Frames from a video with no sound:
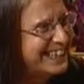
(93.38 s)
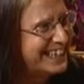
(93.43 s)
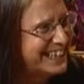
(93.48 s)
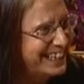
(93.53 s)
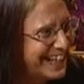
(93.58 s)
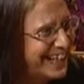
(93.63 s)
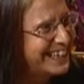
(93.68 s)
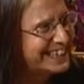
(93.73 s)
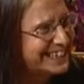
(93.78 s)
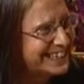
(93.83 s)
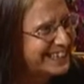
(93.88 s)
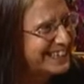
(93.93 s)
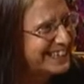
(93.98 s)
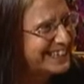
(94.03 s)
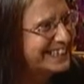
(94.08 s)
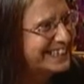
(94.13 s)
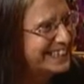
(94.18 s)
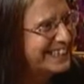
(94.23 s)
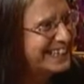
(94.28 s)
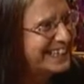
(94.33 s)
Yes?
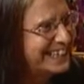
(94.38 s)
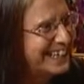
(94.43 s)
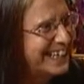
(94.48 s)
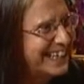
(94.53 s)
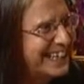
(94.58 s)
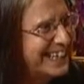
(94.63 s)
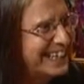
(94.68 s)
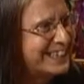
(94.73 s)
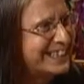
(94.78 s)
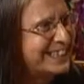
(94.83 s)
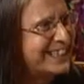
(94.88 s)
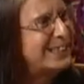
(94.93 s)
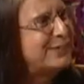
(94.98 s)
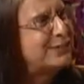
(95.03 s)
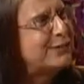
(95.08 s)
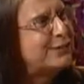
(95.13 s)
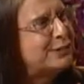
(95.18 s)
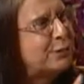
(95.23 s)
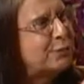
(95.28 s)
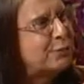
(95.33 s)
So
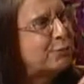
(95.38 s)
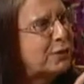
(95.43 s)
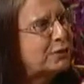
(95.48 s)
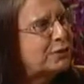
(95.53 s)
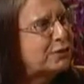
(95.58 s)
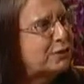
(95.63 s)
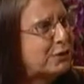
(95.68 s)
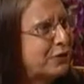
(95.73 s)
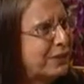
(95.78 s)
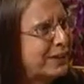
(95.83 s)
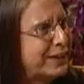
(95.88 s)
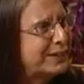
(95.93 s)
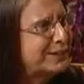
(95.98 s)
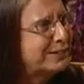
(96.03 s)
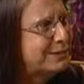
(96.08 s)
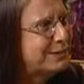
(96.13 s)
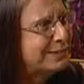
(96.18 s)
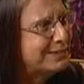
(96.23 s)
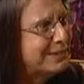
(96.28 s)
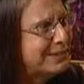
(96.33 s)
this is, the first story
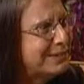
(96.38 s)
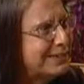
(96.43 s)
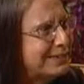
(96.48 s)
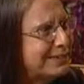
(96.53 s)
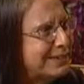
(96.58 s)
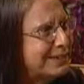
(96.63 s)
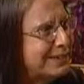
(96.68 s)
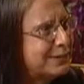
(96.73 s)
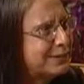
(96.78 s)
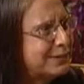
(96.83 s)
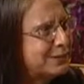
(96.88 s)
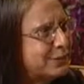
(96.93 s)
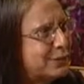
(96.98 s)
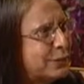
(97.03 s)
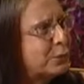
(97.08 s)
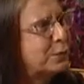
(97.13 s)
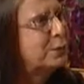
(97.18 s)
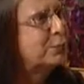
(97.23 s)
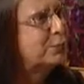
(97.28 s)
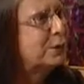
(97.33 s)
is a
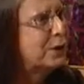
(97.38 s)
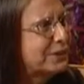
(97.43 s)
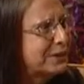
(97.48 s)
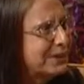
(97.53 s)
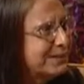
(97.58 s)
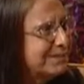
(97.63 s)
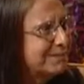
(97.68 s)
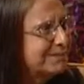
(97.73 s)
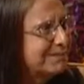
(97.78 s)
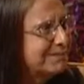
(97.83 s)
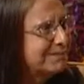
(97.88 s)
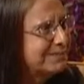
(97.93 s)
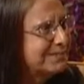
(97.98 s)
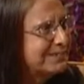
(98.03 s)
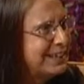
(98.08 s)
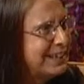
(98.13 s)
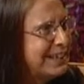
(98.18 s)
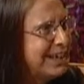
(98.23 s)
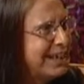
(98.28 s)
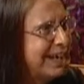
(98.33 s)
school in Brooklyn.
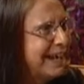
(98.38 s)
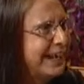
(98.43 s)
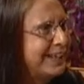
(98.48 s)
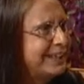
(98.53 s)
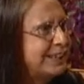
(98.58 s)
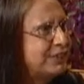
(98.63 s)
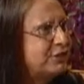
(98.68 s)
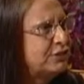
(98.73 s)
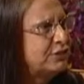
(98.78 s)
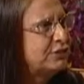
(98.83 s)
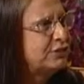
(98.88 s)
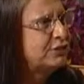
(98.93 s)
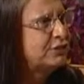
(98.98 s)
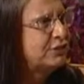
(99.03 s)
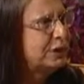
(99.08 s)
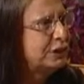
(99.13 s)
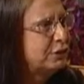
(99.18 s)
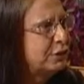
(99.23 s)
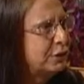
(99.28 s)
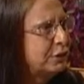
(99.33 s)
And this is a
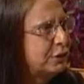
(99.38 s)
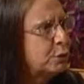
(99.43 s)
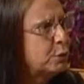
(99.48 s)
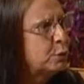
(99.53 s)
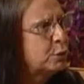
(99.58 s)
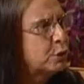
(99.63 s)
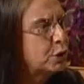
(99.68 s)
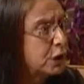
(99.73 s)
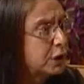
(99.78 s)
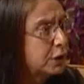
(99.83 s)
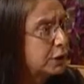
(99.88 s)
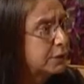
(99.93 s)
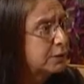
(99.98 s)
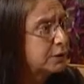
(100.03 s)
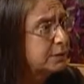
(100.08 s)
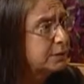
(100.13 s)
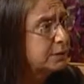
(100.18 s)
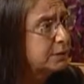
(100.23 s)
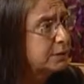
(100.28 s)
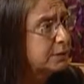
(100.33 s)
teacher who
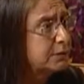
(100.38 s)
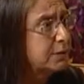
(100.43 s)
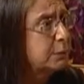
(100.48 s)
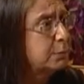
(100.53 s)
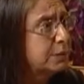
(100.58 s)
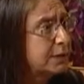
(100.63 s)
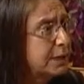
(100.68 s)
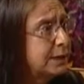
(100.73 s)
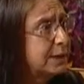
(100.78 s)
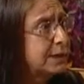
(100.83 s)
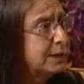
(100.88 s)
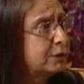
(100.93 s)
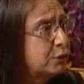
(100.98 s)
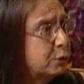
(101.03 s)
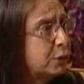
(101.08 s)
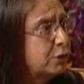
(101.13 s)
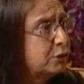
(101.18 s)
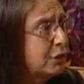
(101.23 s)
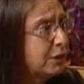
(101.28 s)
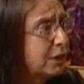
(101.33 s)
learned some of the things
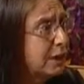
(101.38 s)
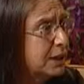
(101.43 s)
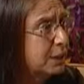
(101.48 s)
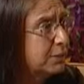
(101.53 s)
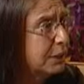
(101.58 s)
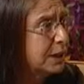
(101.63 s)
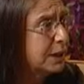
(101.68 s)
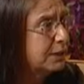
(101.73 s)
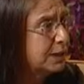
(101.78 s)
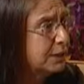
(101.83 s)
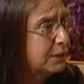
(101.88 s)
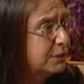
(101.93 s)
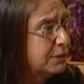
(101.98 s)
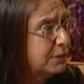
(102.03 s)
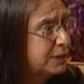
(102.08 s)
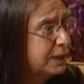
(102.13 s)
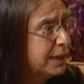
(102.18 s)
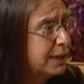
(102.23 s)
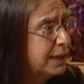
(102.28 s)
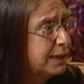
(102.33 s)
we're talking about here
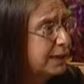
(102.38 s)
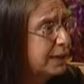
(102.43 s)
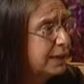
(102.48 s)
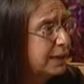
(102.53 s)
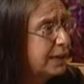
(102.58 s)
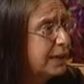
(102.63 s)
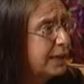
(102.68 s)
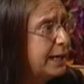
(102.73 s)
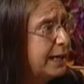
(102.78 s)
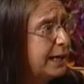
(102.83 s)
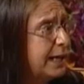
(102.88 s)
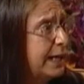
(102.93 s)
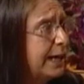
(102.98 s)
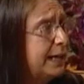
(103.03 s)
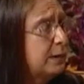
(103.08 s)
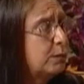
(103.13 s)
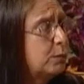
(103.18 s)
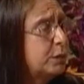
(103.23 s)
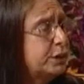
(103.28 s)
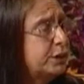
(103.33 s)
today.
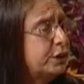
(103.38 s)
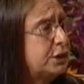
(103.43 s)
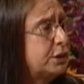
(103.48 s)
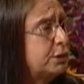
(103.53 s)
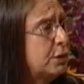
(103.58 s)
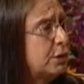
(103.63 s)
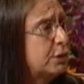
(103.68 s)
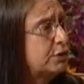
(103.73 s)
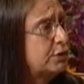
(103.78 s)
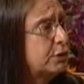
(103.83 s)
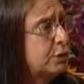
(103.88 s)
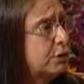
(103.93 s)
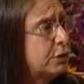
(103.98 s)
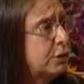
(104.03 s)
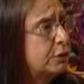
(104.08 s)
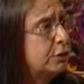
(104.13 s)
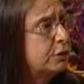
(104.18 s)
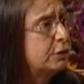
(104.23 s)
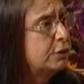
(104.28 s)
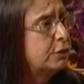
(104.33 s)
And what she also
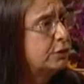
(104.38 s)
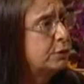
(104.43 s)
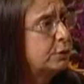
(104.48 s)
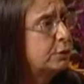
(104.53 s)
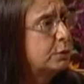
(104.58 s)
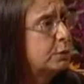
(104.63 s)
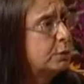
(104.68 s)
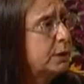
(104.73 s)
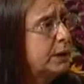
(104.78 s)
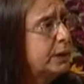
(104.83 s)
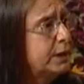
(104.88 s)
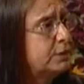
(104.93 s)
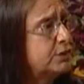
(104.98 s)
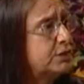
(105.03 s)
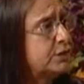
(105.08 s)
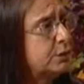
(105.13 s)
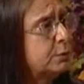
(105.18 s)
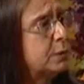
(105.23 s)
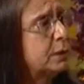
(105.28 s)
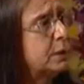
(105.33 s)
learned to do is
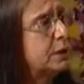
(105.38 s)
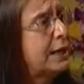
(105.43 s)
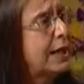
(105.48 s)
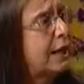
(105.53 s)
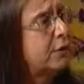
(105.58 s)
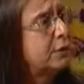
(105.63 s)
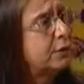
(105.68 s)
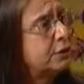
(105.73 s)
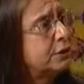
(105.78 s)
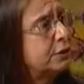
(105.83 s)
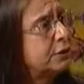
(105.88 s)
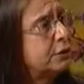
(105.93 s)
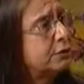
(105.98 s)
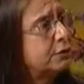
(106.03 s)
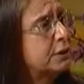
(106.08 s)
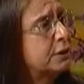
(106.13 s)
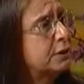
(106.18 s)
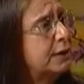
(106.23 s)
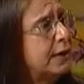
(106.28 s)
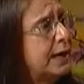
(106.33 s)
to allow
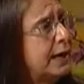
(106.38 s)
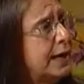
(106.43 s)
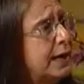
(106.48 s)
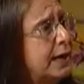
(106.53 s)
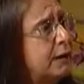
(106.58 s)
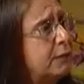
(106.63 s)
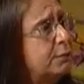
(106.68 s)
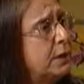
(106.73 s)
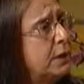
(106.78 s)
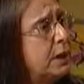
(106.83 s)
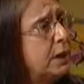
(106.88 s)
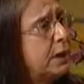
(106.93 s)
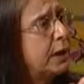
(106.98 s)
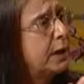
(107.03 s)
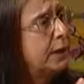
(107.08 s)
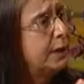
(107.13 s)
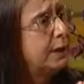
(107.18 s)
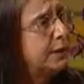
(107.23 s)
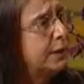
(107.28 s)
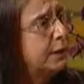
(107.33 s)
children to have
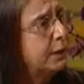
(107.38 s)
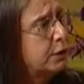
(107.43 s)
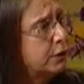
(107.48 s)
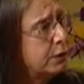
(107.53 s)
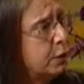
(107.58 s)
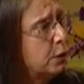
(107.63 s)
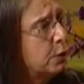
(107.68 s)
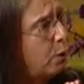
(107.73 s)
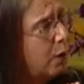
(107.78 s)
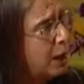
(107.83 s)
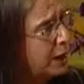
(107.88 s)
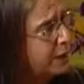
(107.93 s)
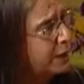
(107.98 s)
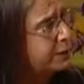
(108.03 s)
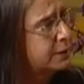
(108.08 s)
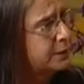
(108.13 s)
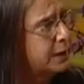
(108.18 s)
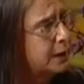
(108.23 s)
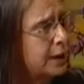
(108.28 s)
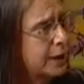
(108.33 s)
an inner quiet
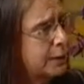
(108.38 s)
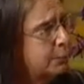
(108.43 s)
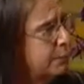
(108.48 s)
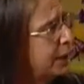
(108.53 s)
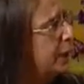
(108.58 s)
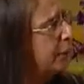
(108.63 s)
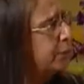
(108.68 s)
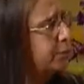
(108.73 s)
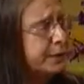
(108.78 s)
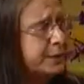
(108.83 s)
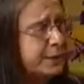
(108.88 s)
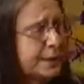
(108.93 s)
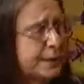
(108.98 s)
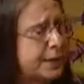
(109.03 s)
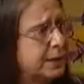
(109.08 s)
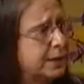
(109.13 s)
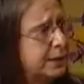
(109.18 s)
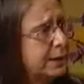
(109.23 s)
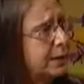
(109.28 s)
time every day